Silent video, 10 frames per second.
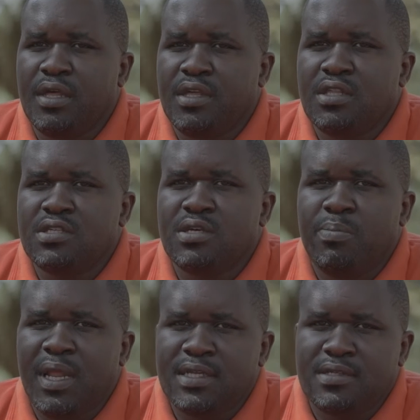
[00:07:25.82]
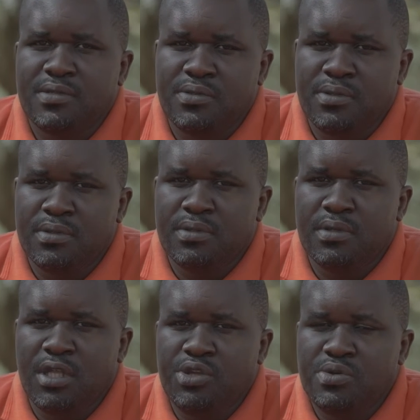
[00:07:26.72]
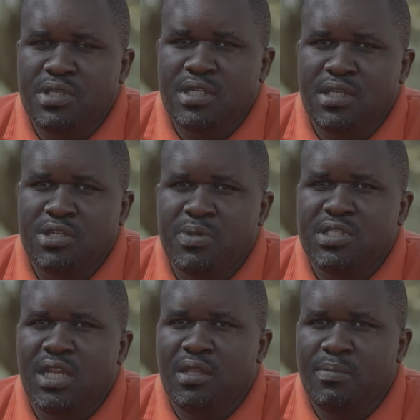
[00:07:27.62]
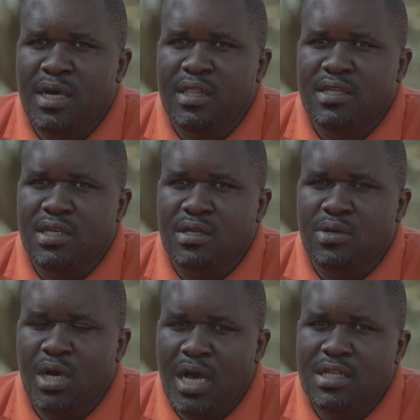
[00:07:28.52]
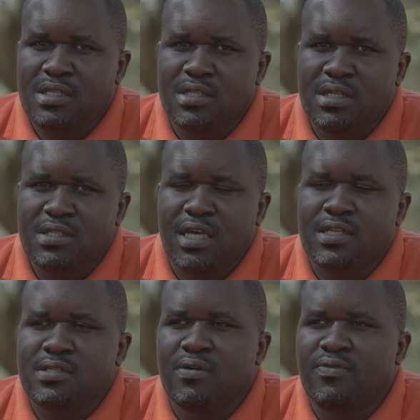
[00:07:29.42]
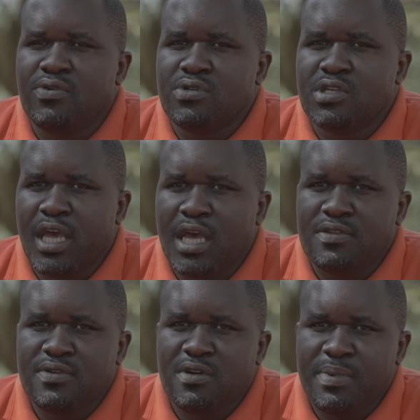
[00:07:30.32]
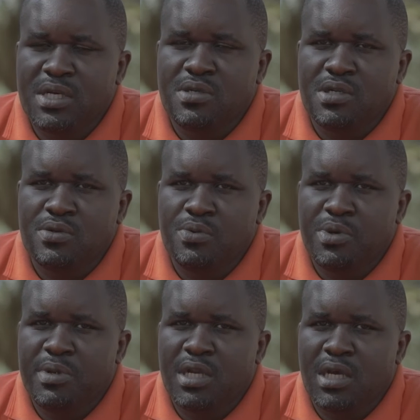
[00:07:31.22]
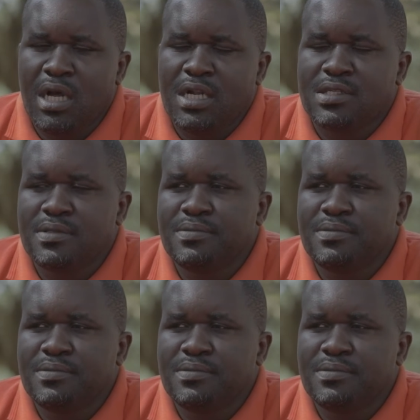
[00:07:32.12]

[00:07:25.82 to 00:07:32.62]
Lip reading: I think this is a plus to the users, especially the mothers and girls in this case. Of course, CARE is very passionate on women and girls.